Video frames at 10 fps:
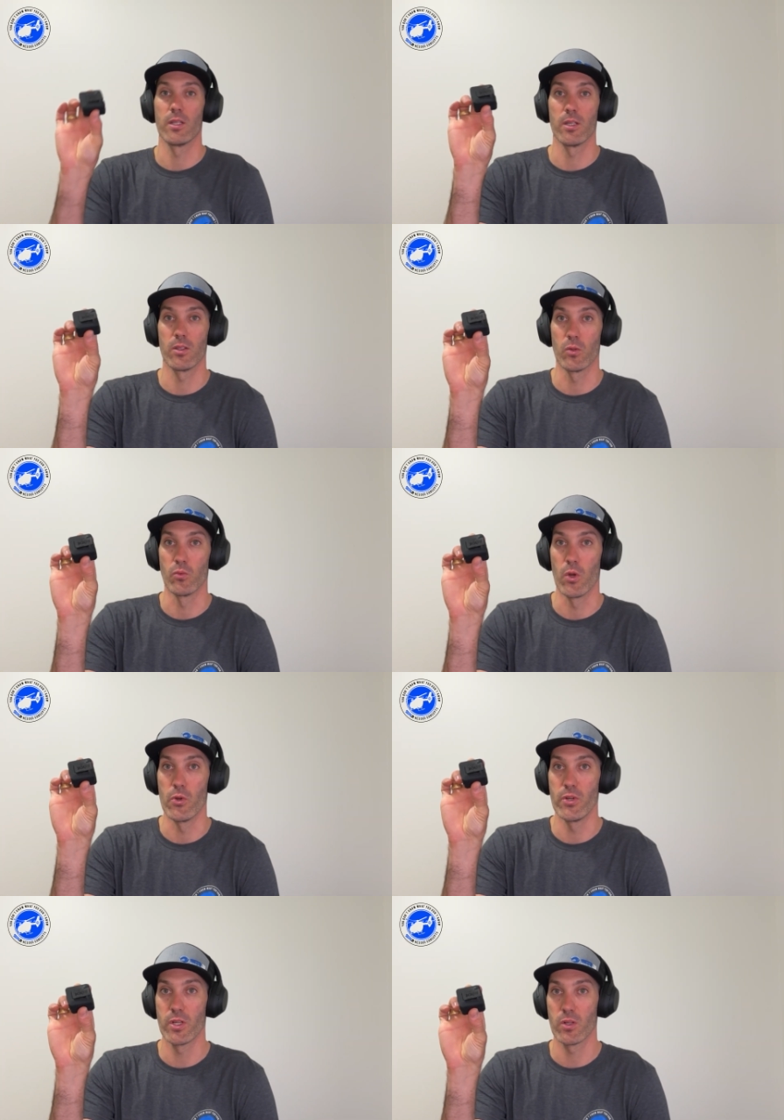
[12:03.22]
the
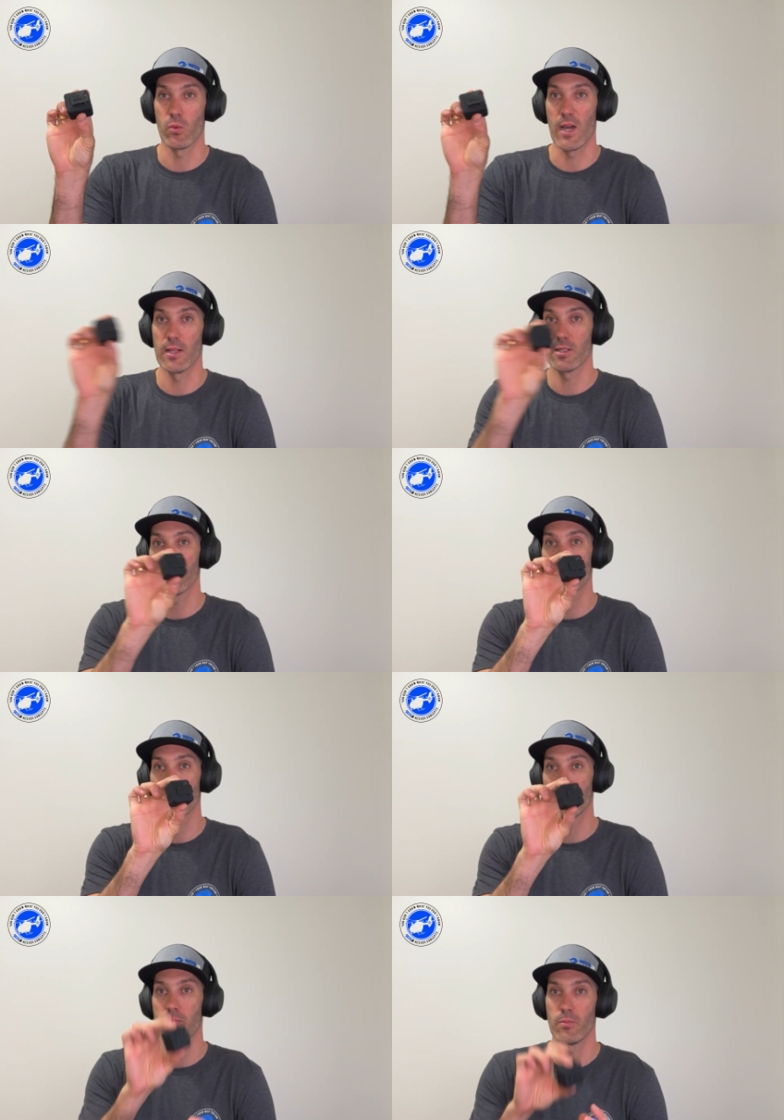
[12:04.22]
Rode wireless
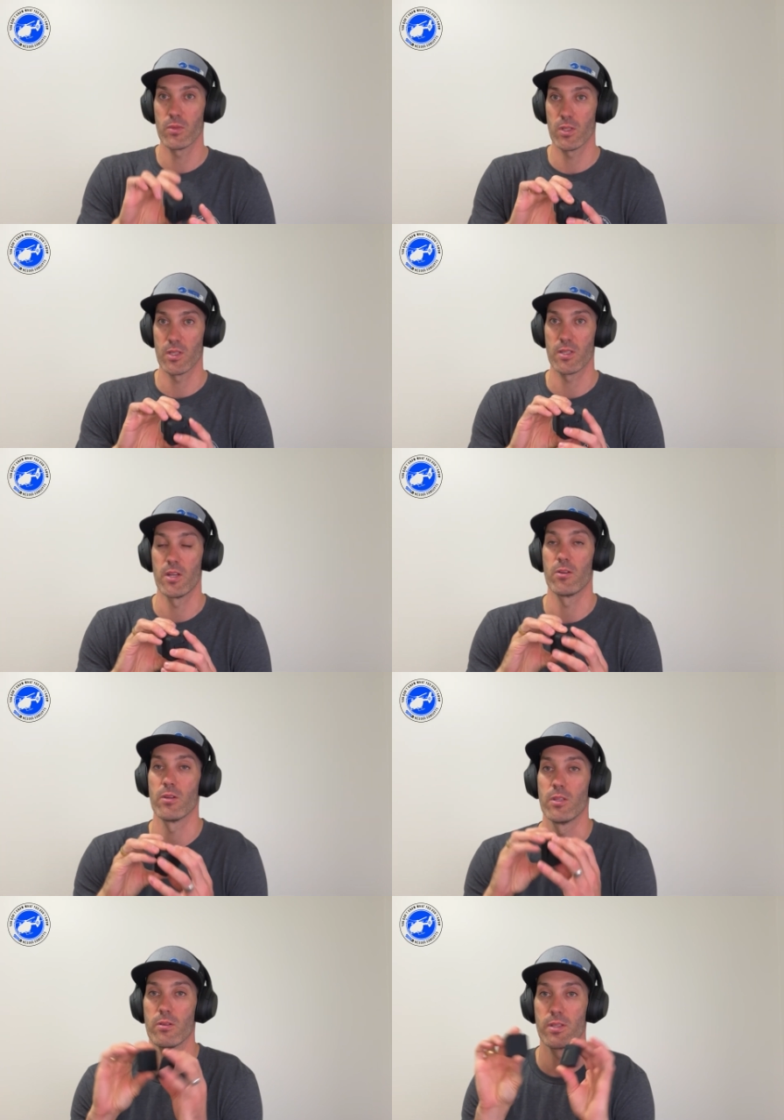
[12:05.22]
system, so the sender
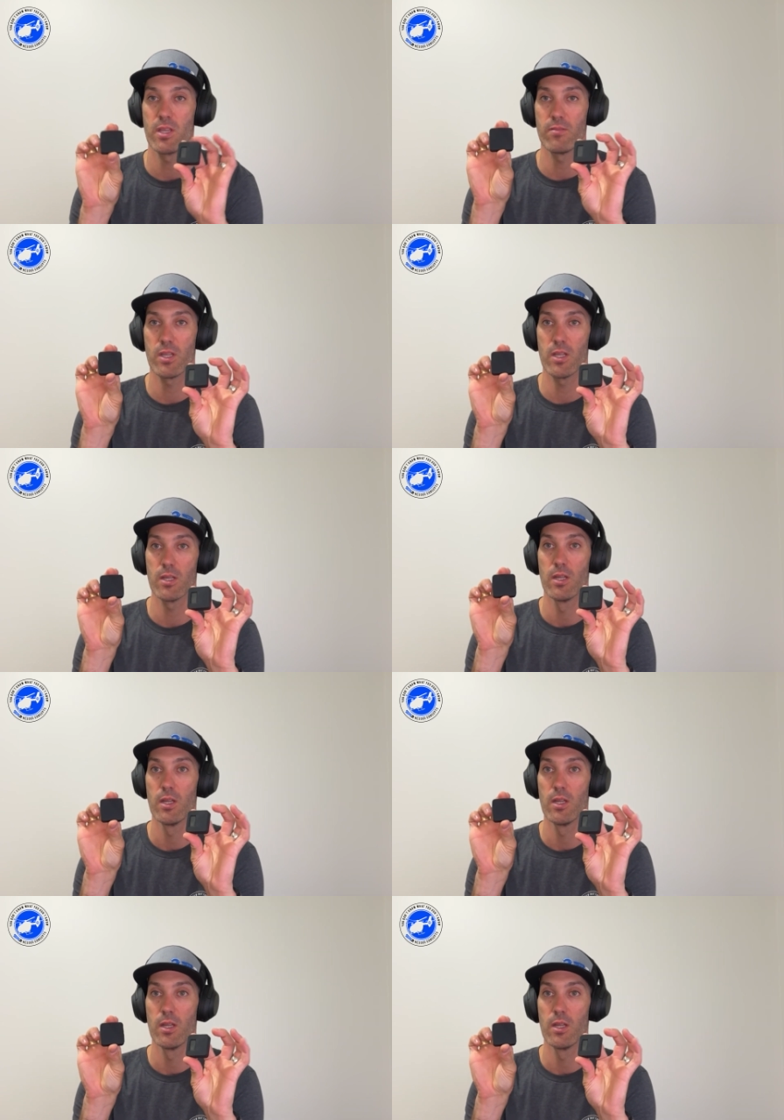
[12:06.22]
and the receiver here.